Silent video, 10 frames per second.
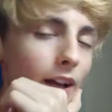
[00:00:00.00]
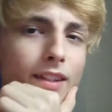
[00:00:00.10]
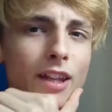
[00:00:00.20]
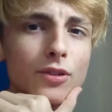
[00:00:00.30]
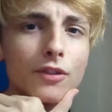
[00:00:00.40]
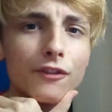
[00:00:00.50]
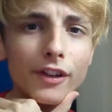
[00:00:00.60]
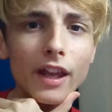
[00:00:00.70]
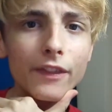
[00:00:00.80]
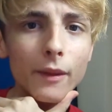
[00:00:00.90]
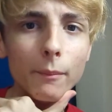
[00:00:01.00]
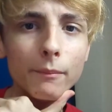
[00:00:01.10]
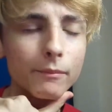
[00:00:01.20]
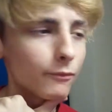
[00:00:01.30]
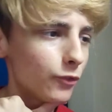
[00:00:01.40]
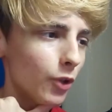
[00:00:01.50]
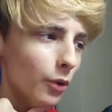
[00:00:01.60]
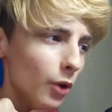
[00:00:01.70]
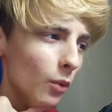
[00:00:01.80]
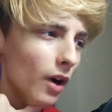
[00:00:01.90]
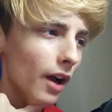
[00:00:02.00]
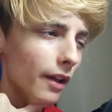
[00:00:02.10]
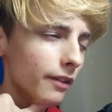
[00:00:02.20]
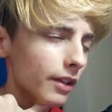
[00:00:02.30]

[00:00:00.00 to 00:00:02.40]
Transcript: tend to forget them. Don't know why.